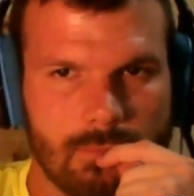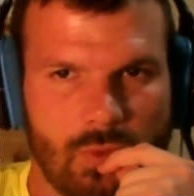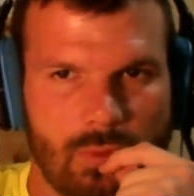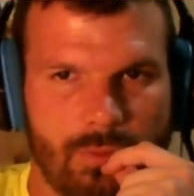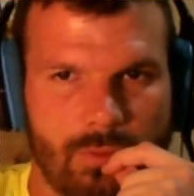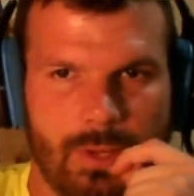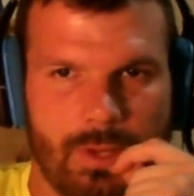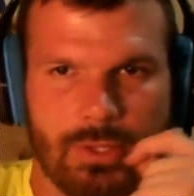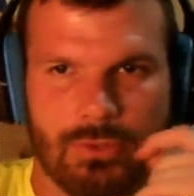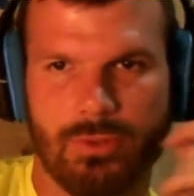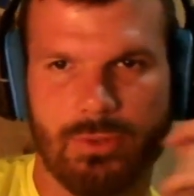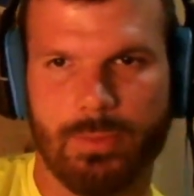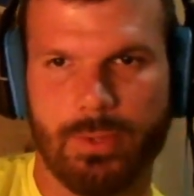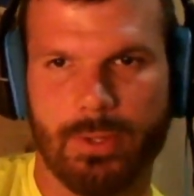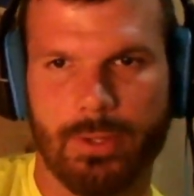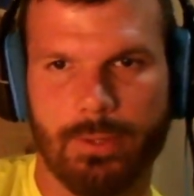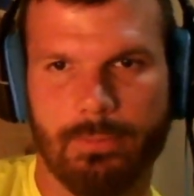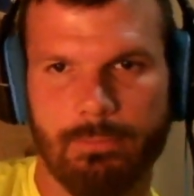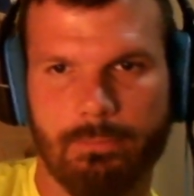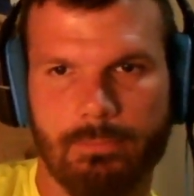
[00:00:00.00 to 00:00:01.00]
refractory
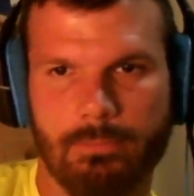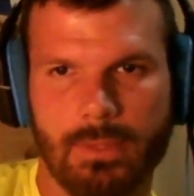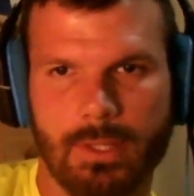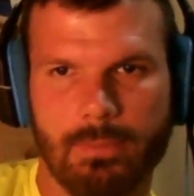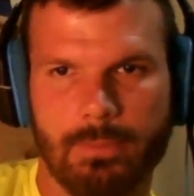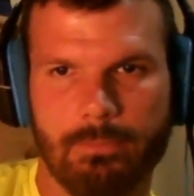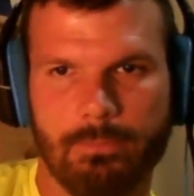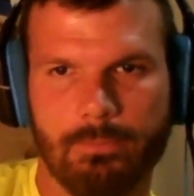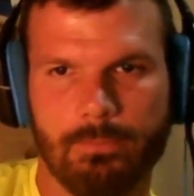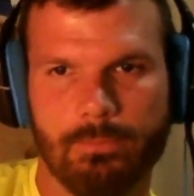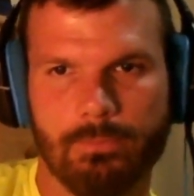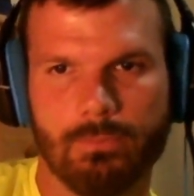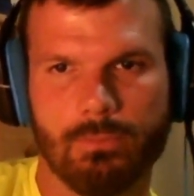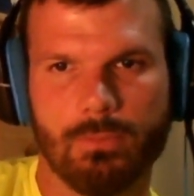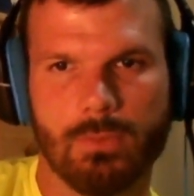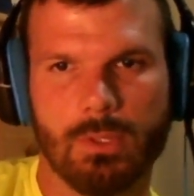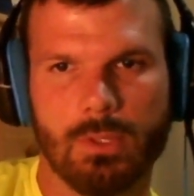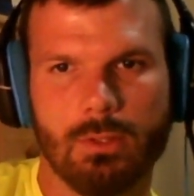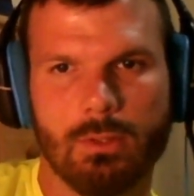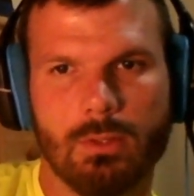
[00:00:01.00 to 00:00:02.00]
period. Yep.
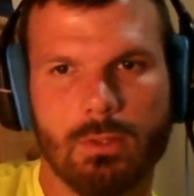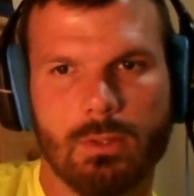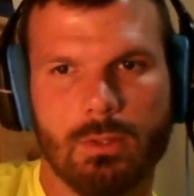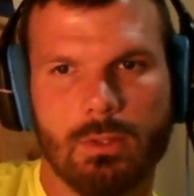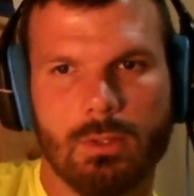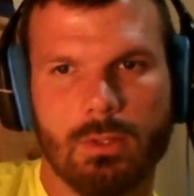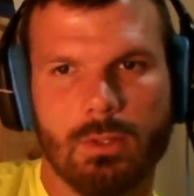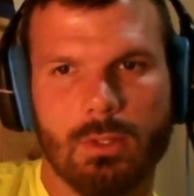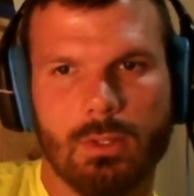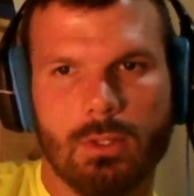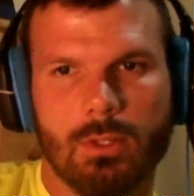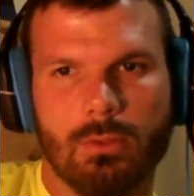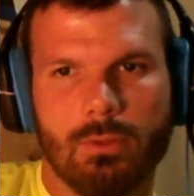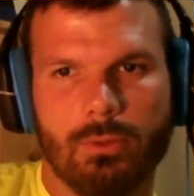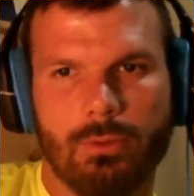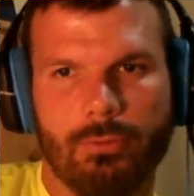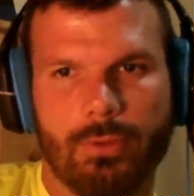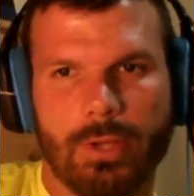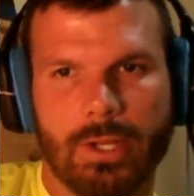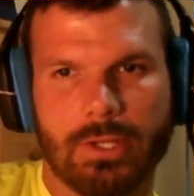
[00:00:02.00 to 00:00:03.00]

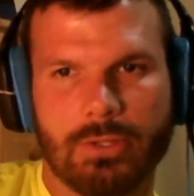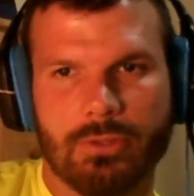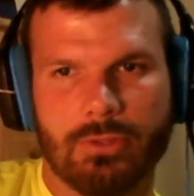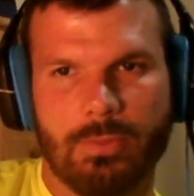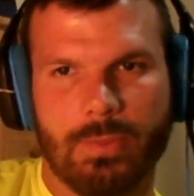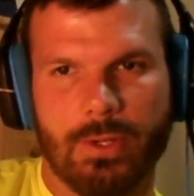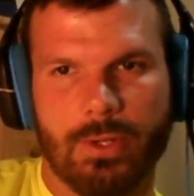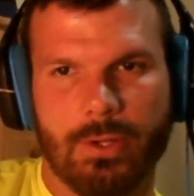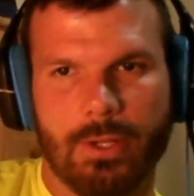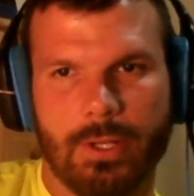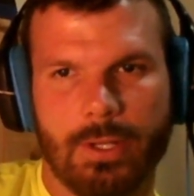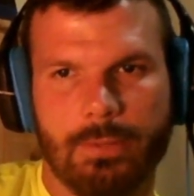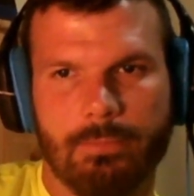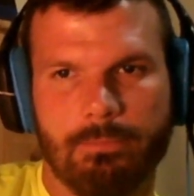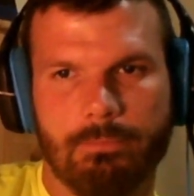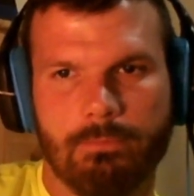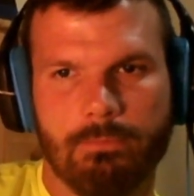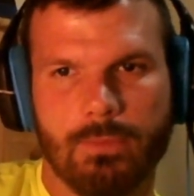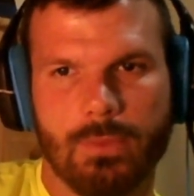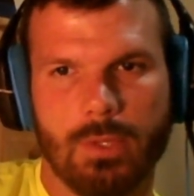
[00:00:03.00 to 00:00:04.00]
Refractory
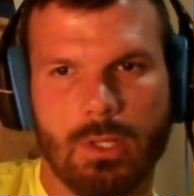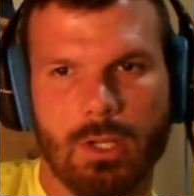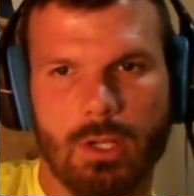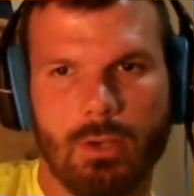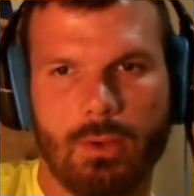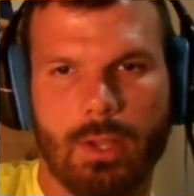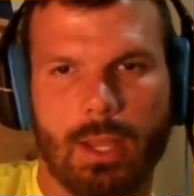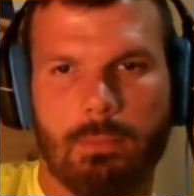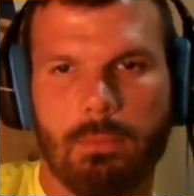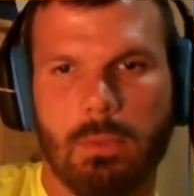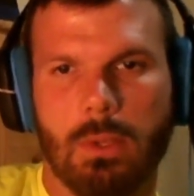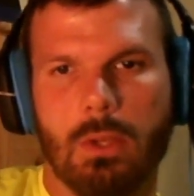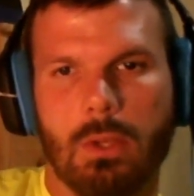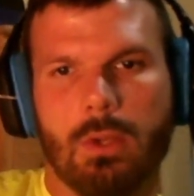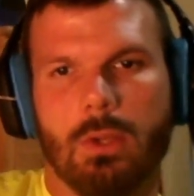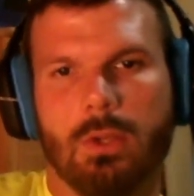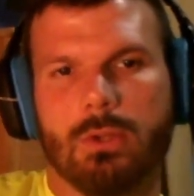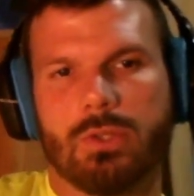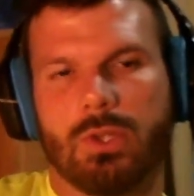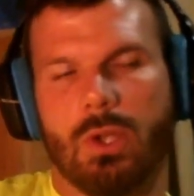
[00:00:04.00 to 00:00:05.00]
period. Okay.
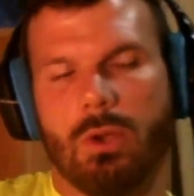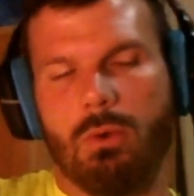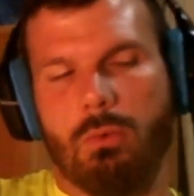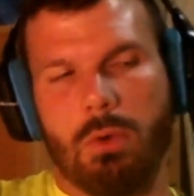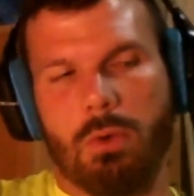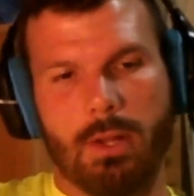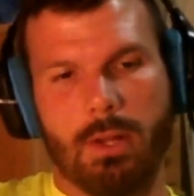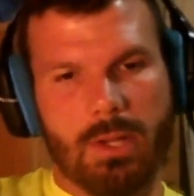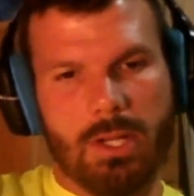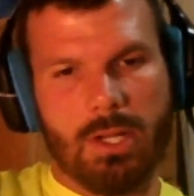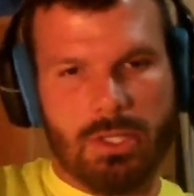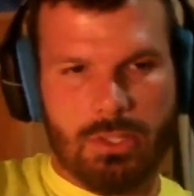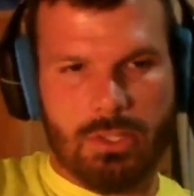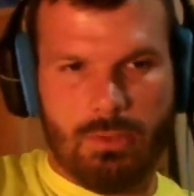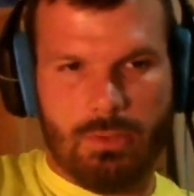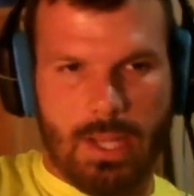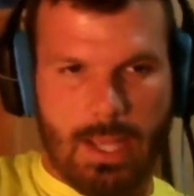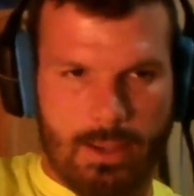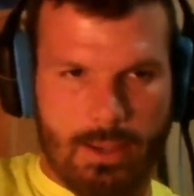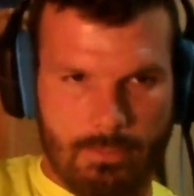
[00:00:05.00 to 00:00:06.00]
So what I'm gonna
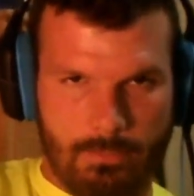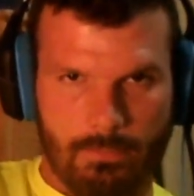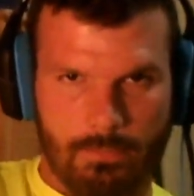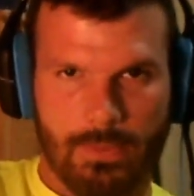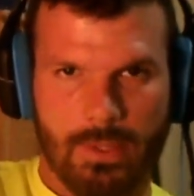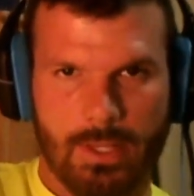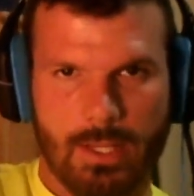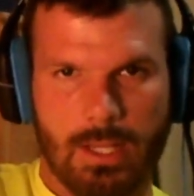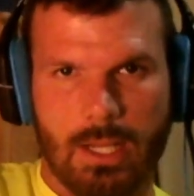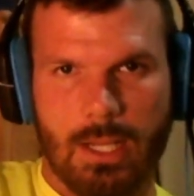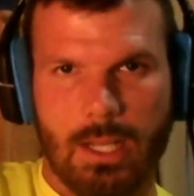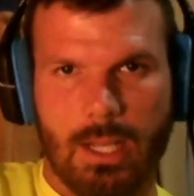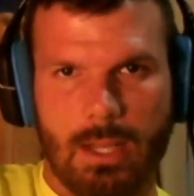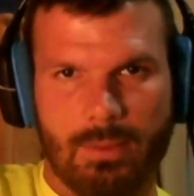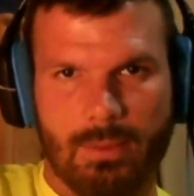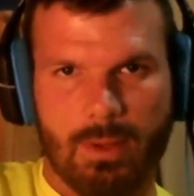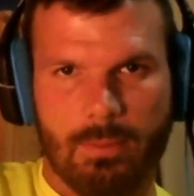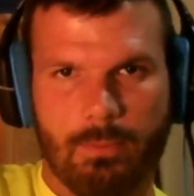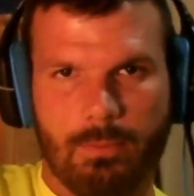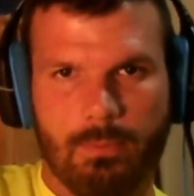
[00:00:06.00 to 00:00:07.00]
do now,
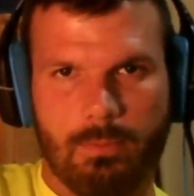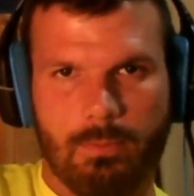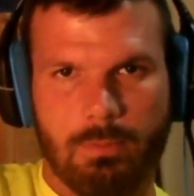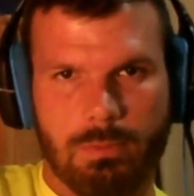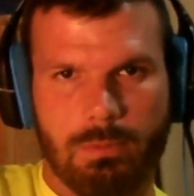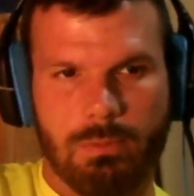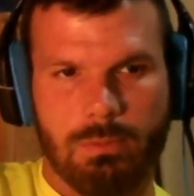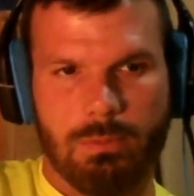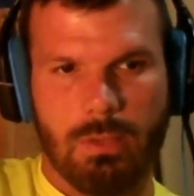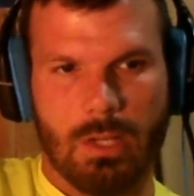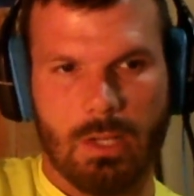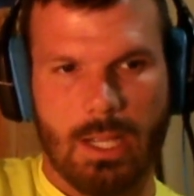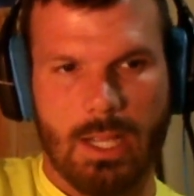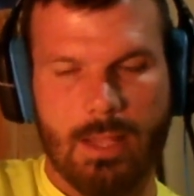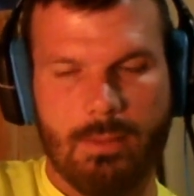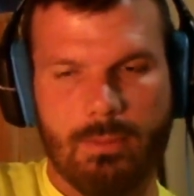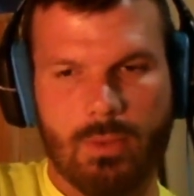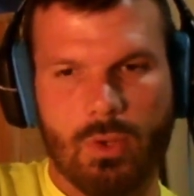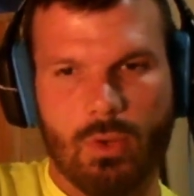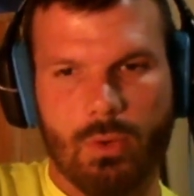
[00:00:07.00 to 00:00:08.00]
I
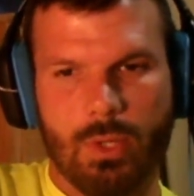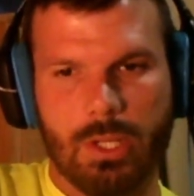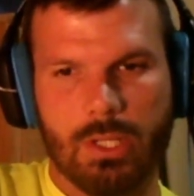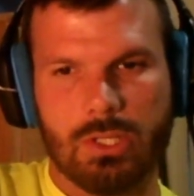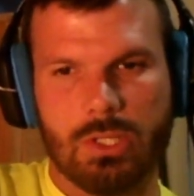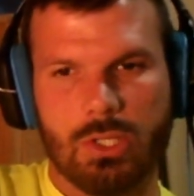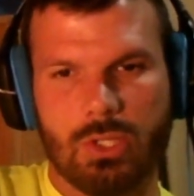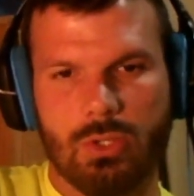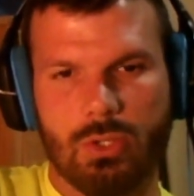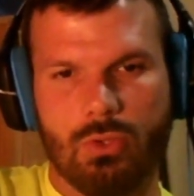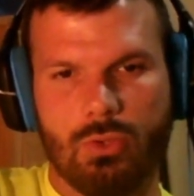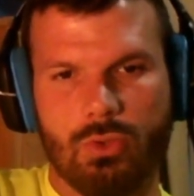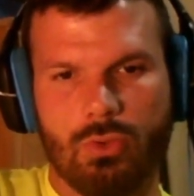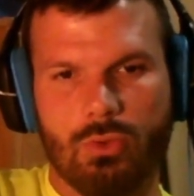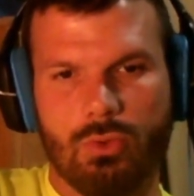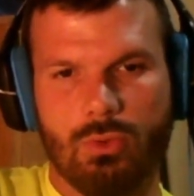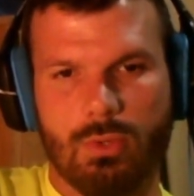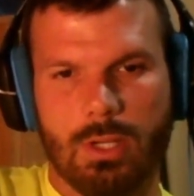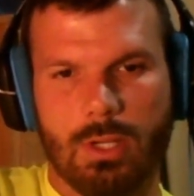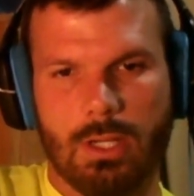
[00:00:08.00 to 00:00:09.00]
am going
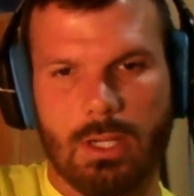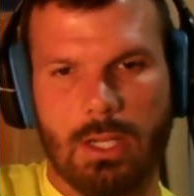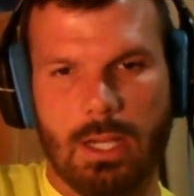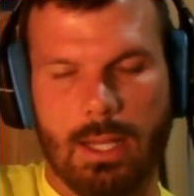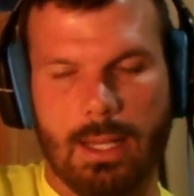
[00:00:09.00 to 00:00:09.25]
to